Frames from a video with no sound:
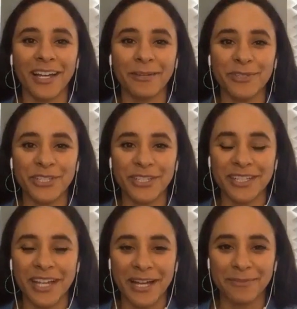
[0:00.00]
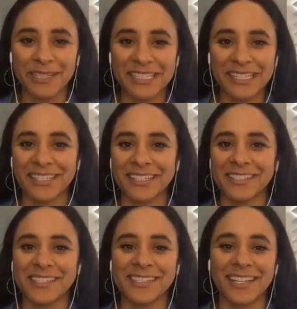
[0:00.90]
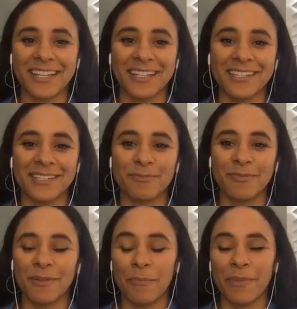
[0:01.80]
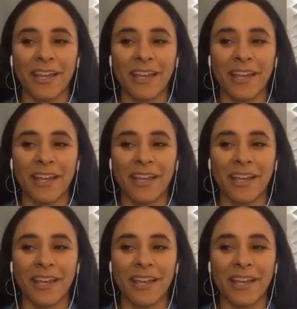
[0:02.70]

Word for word: IMG Academy days and uh,